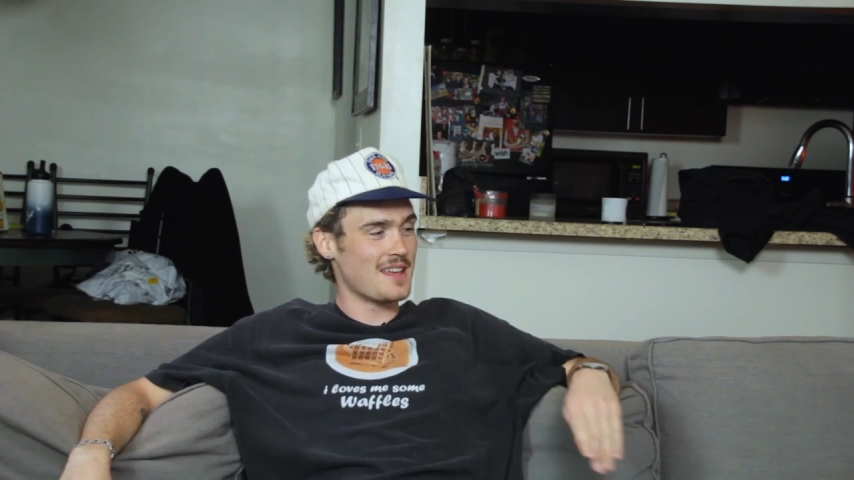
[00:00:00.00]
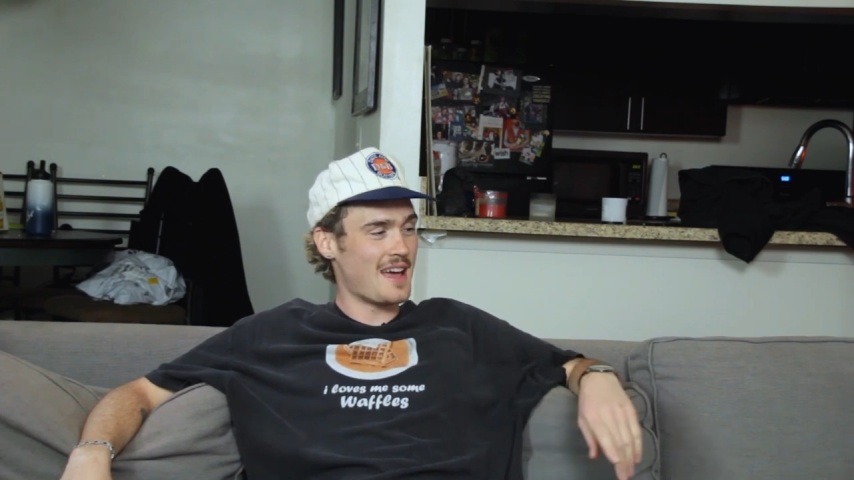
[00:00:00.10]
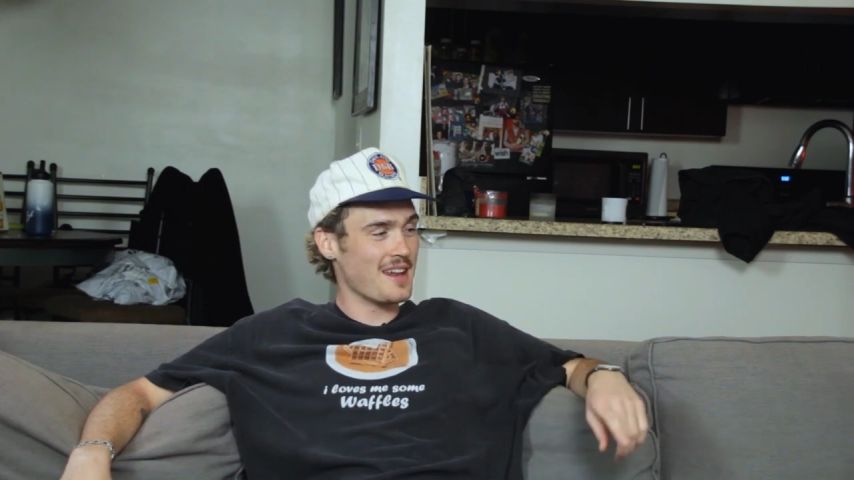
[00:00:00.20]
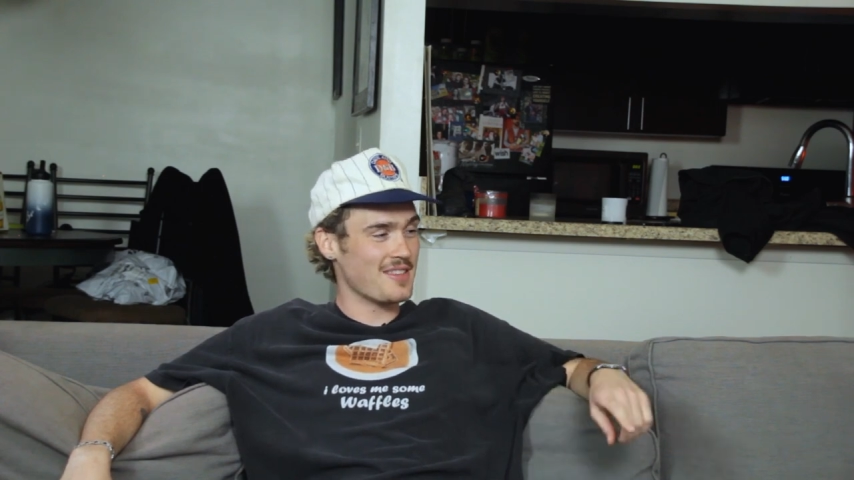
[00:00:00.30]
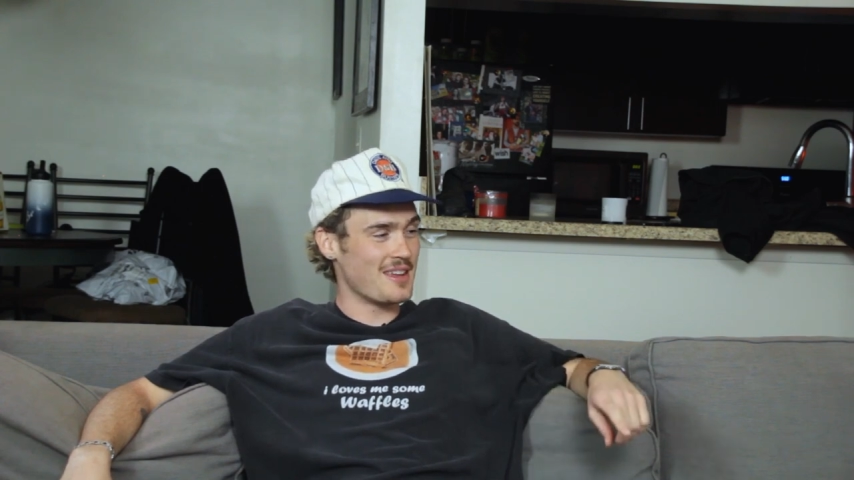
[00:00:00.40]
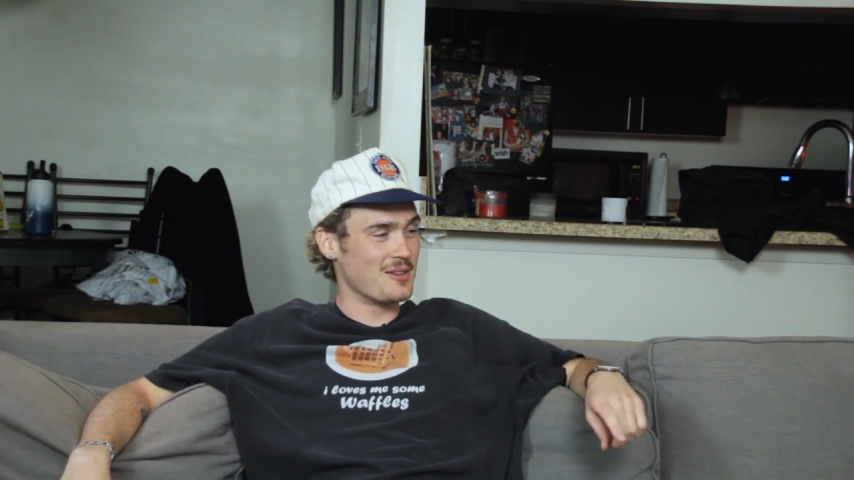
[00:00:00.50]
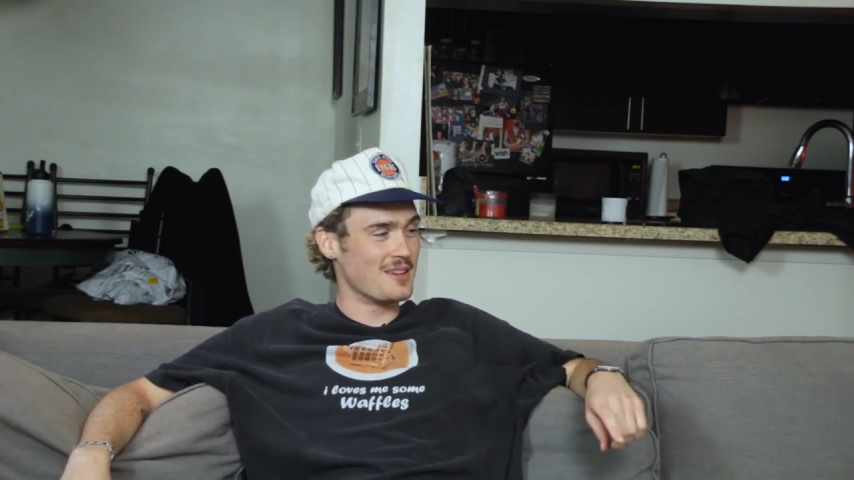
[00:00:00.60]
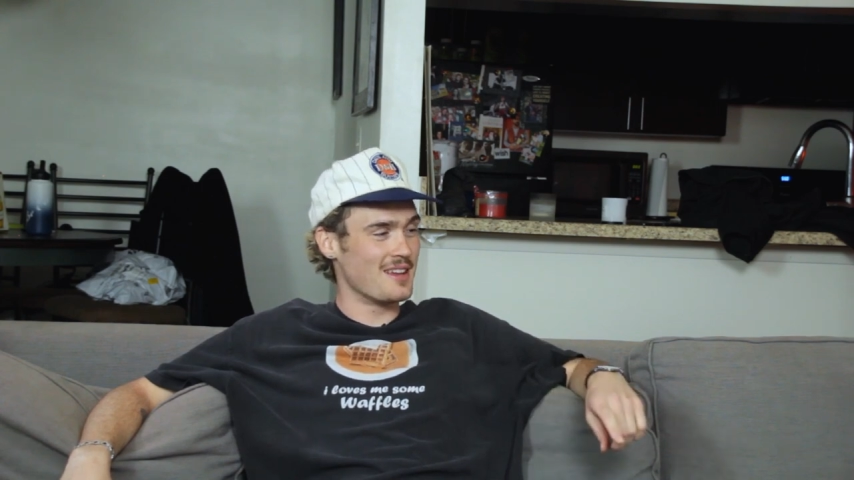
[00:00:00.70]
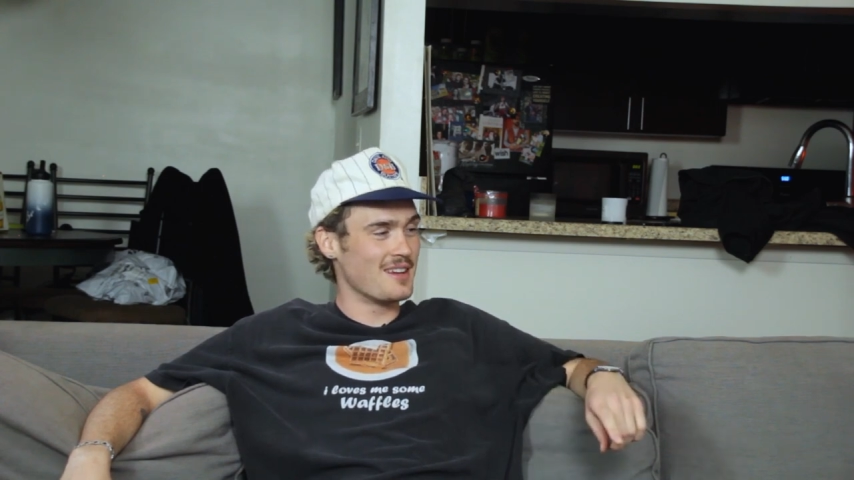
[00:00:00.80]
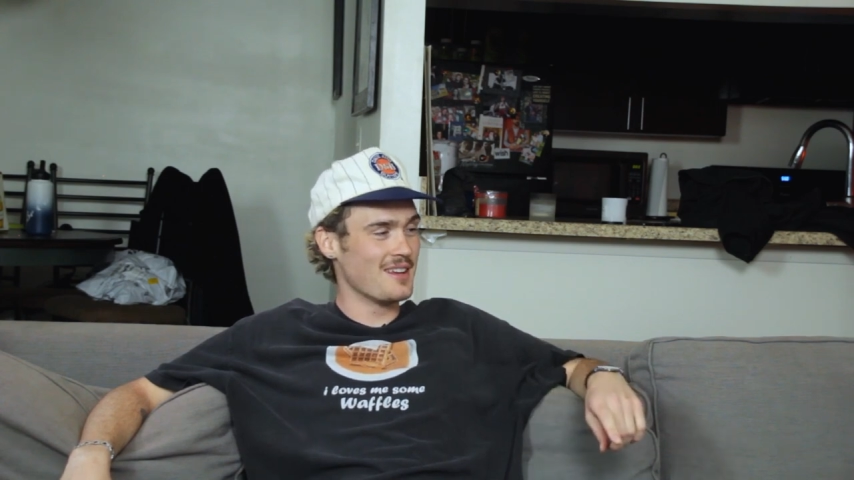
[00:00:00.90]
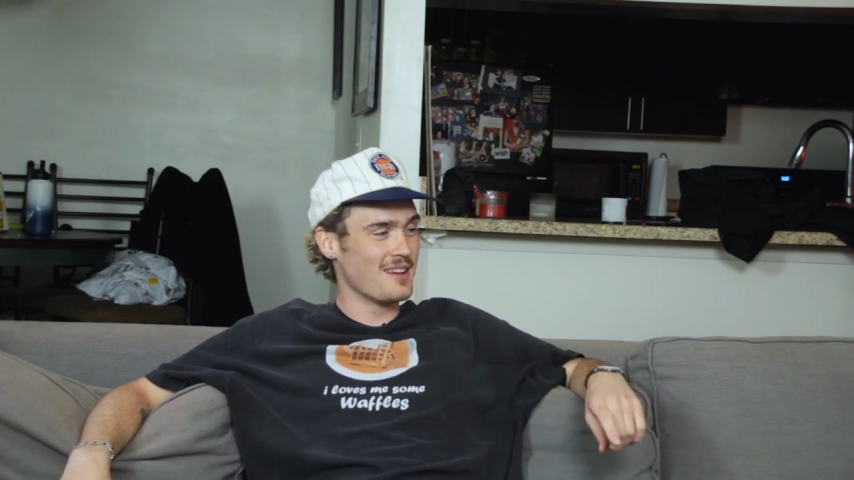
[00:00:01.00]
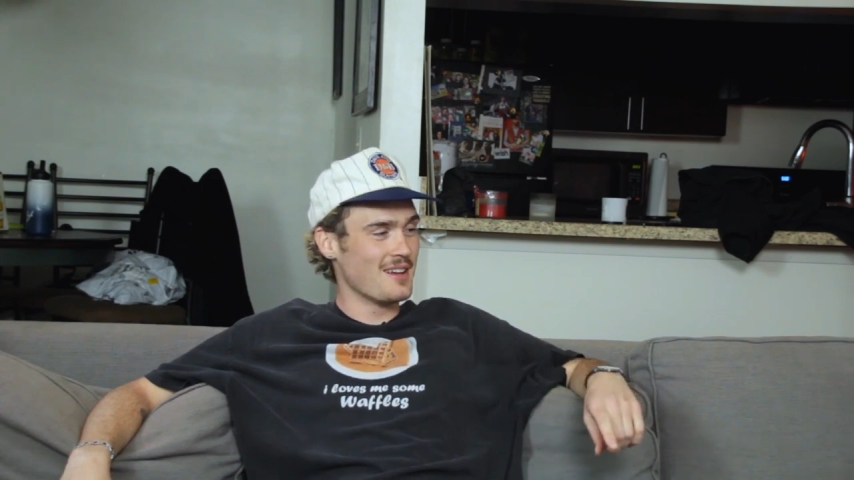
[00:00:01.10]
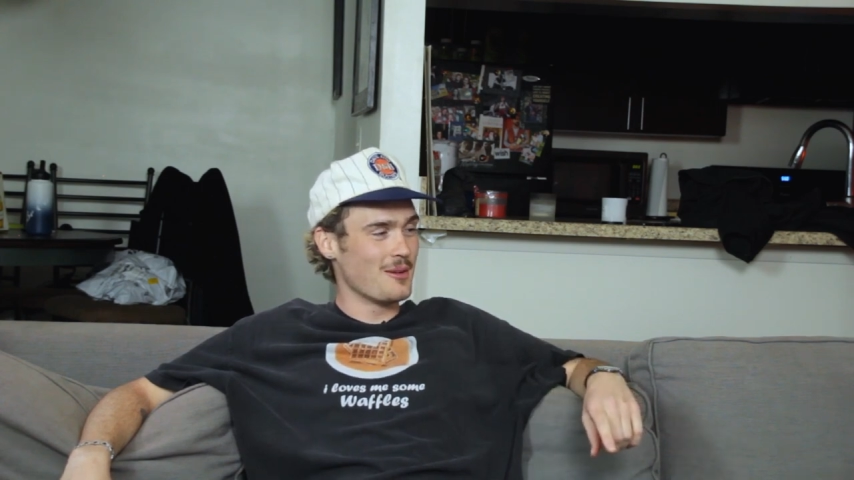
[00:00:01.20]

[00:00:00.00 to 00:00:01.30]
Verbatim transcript: the edit that you did